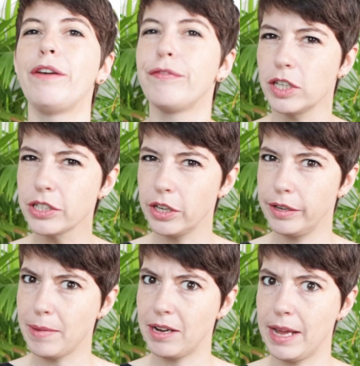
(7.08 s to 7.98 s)
I first heard
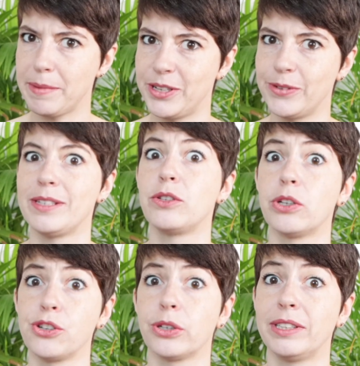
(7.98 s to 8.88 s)
about nematodes to
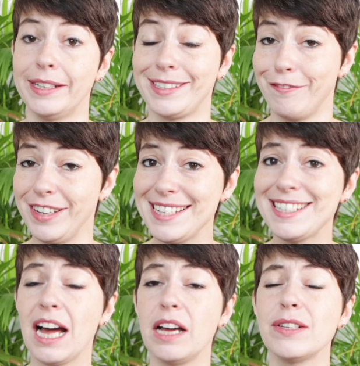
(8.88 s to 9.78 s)
control ticks and
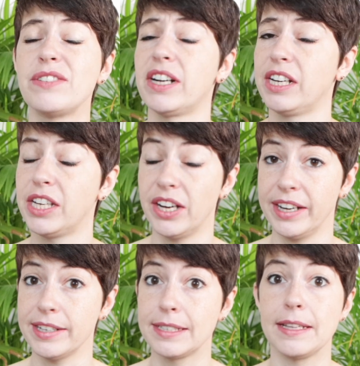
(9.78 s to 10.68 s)
fleas, I was very
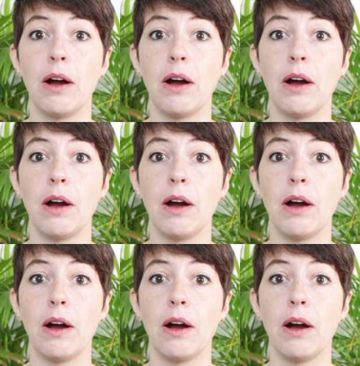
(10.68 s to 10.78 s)
curious.